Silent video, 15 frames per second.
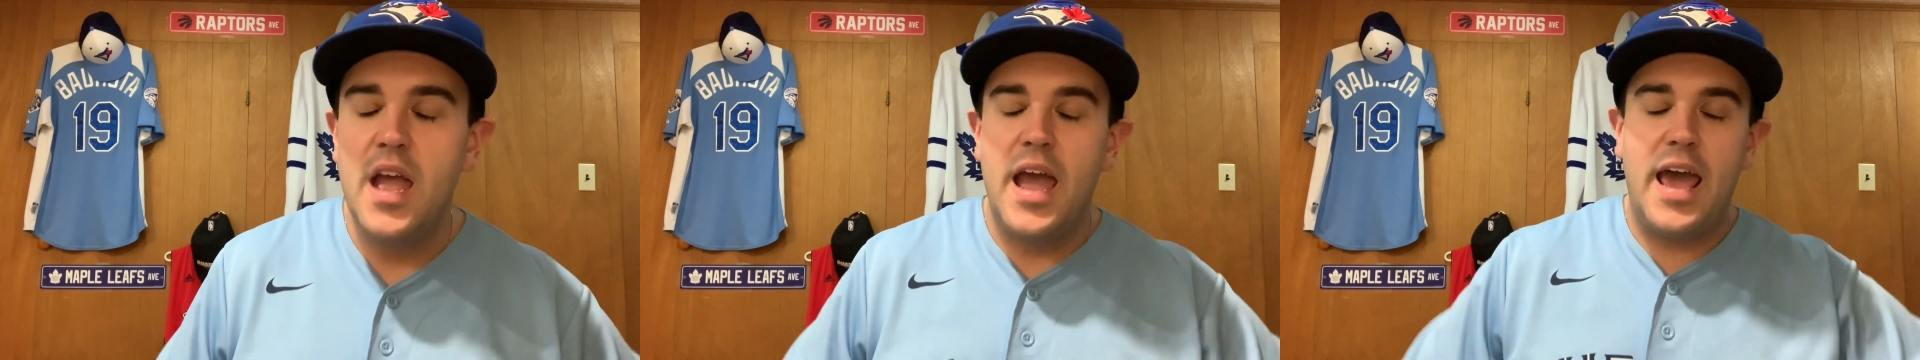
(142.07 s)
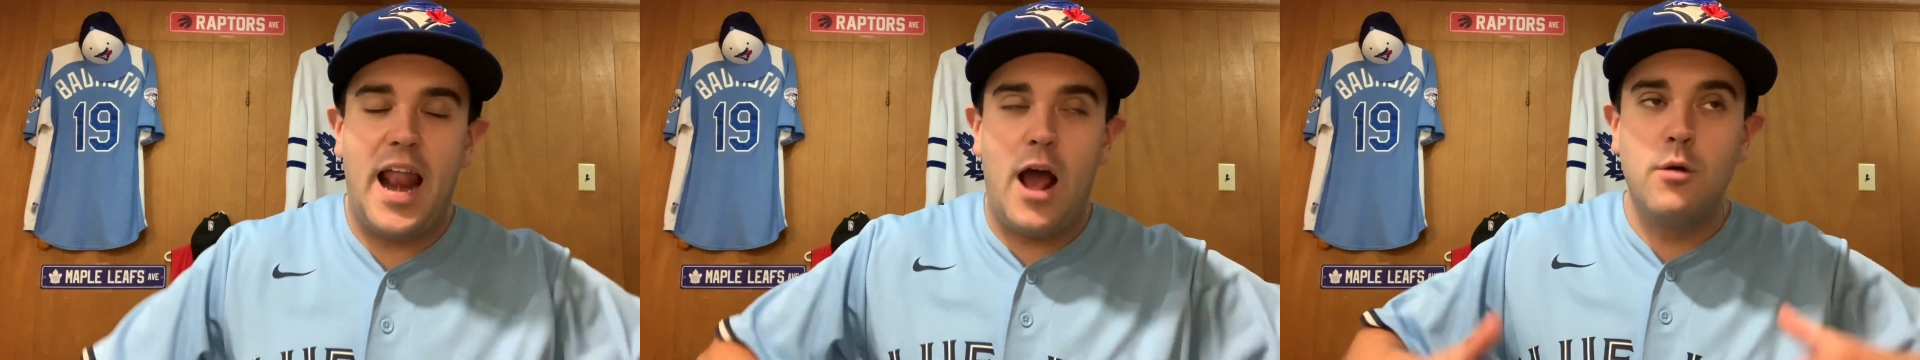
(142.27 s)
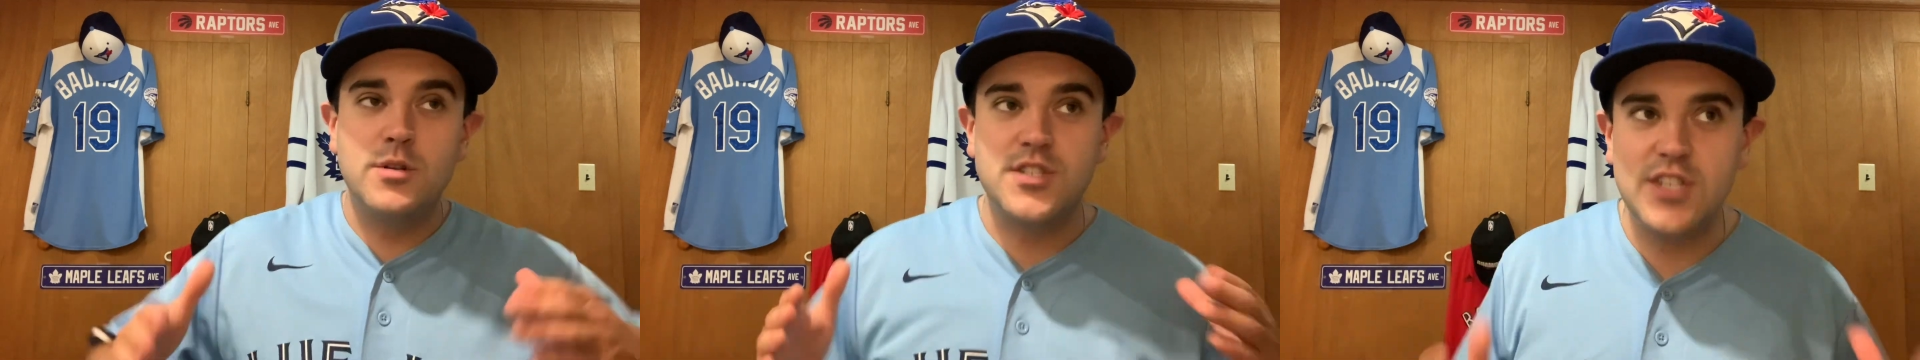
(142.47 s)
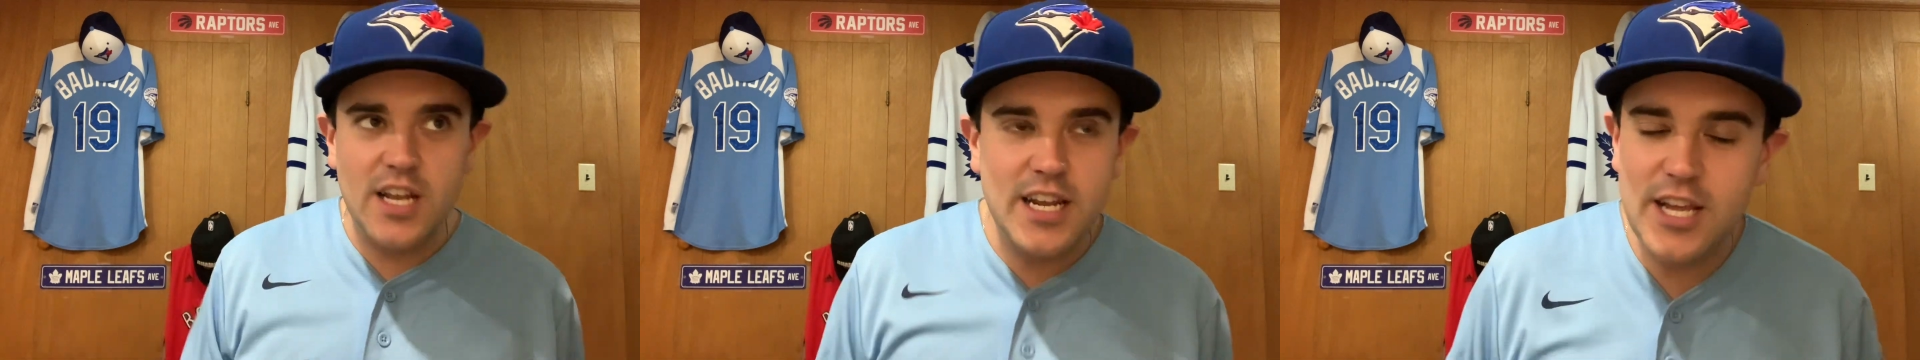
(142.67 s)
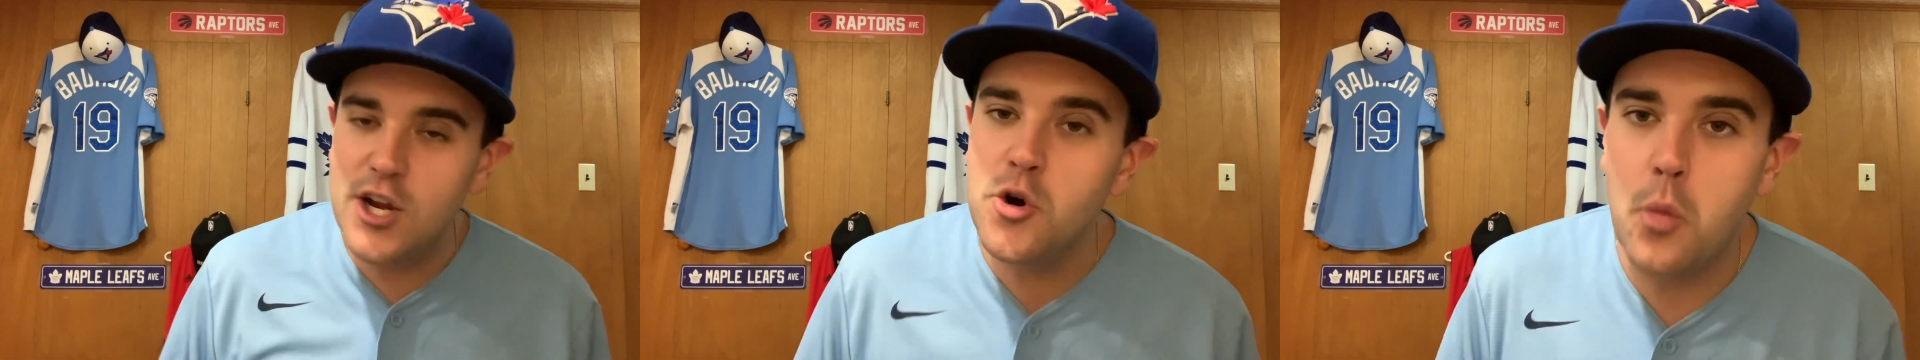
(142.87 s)
And I was
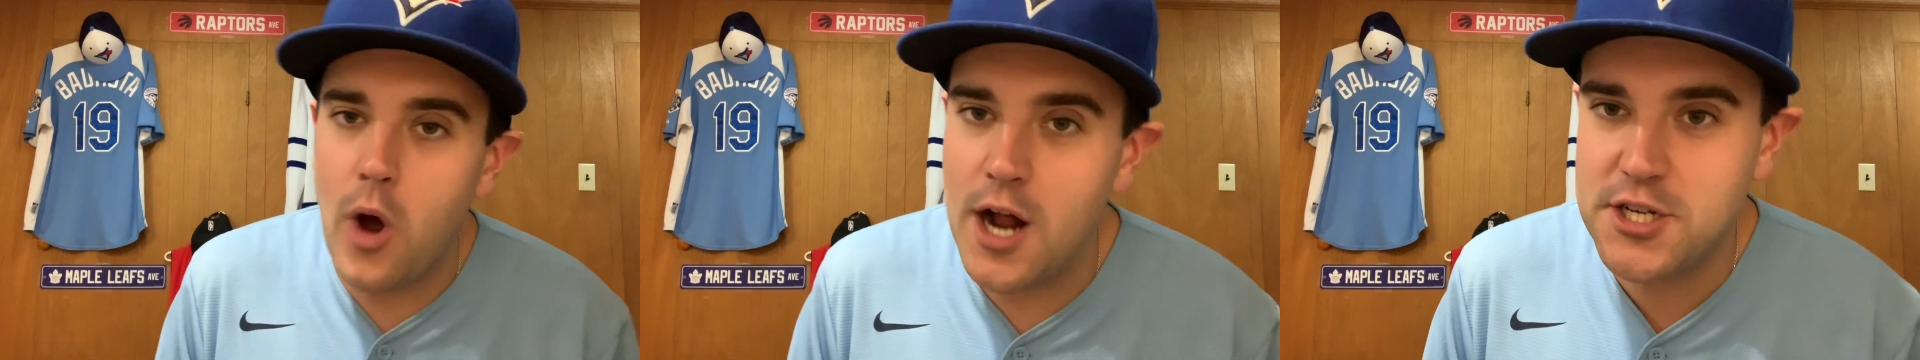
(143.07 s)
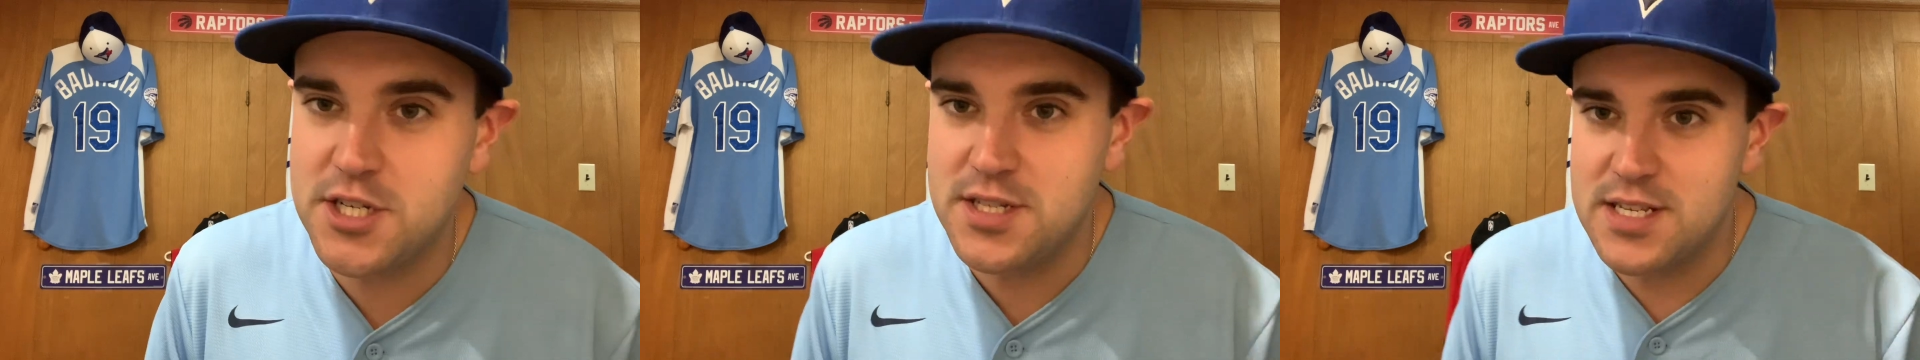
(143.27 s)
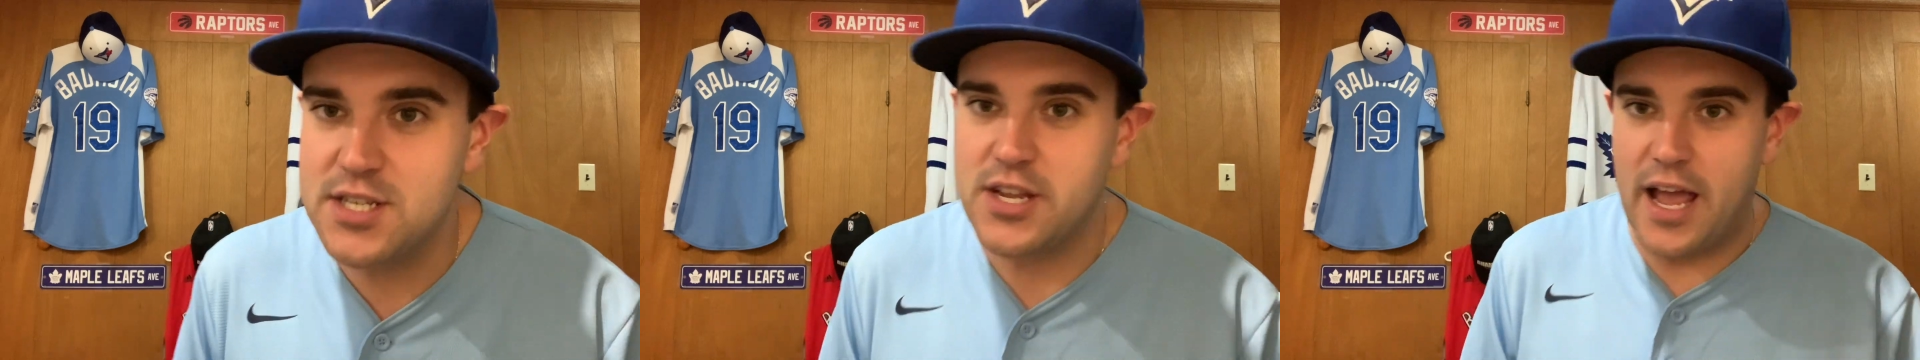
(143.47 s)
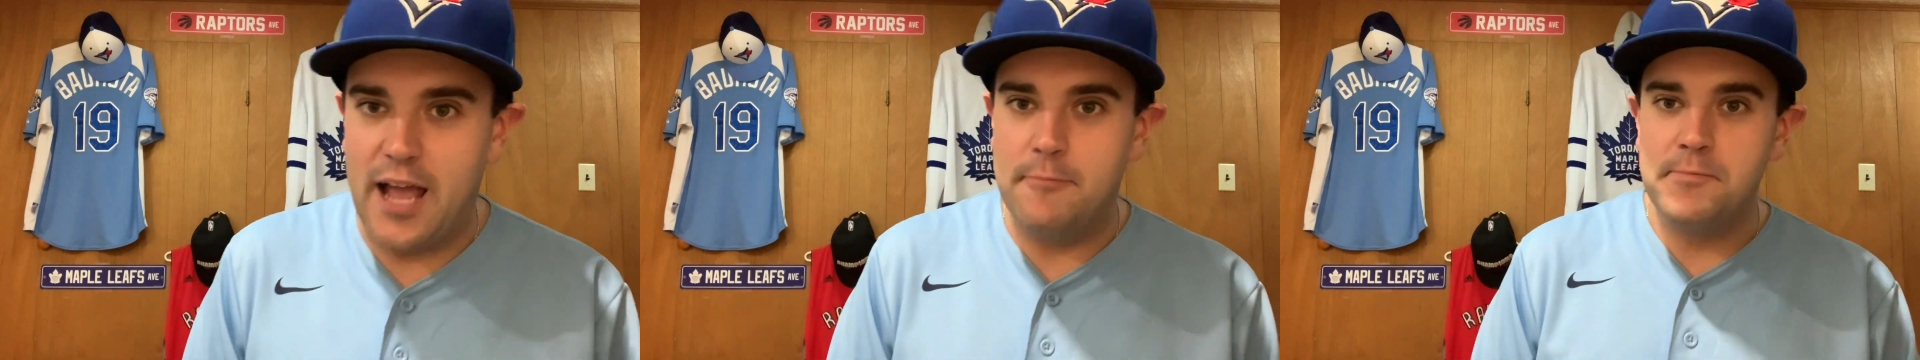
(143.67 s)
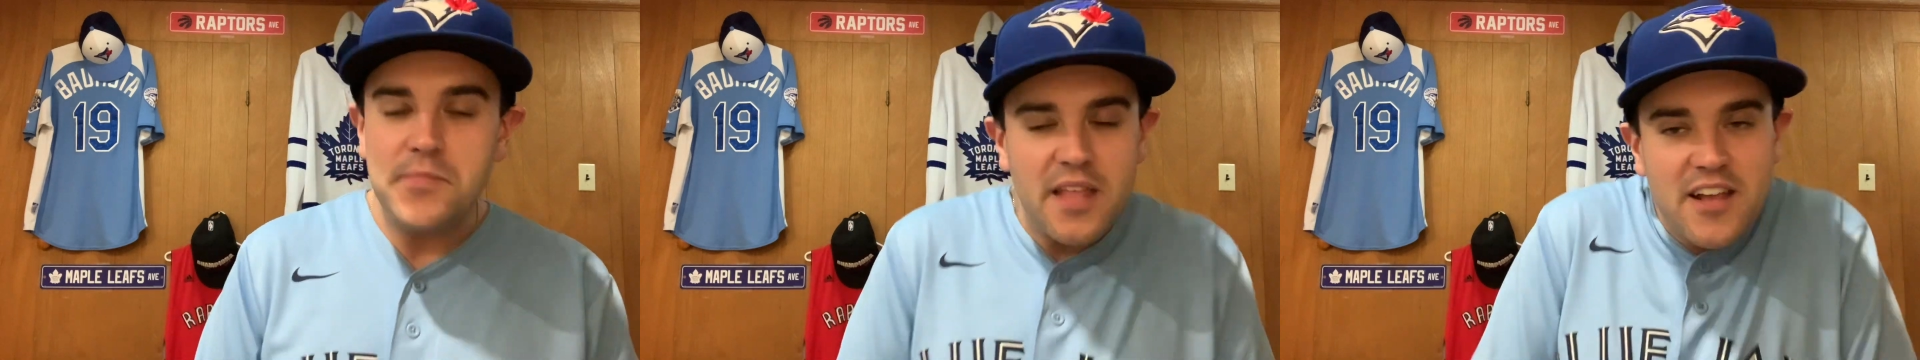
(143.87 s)
sitting here watching this game,
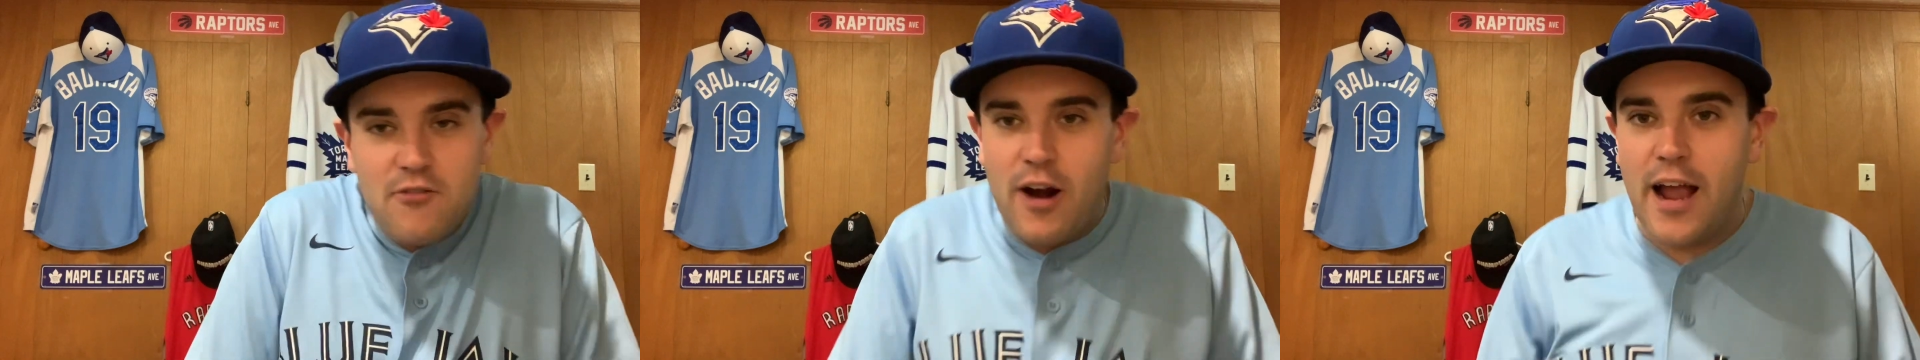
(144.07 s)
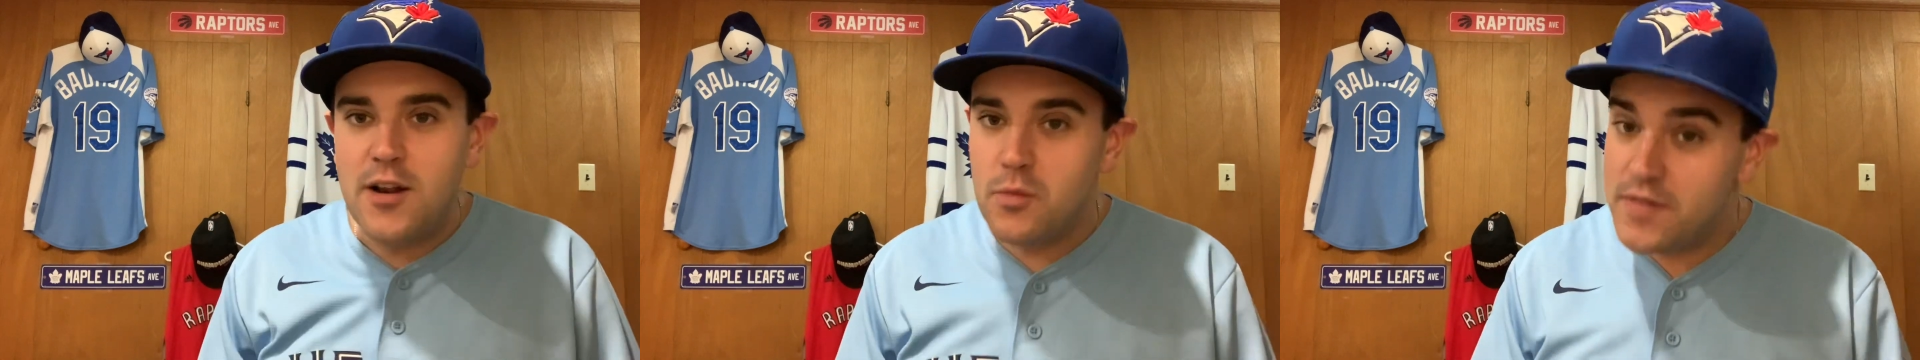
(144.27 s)
right?